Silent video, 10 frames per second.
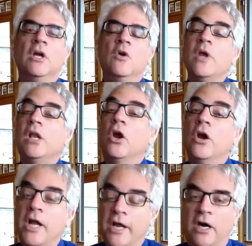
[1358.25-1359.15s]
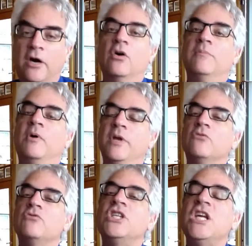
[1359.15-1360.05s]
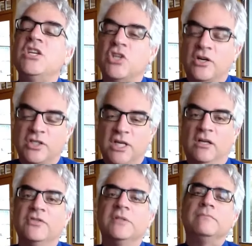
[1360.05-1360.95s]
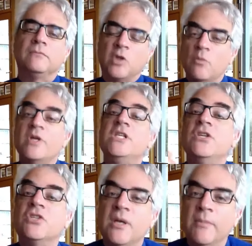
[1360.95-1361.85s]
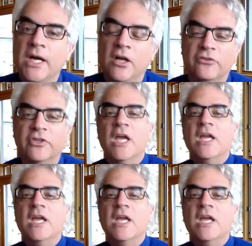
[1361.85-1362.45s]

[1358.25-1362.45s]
We learn on our own, but we don't teach ourselves. We teach someone else.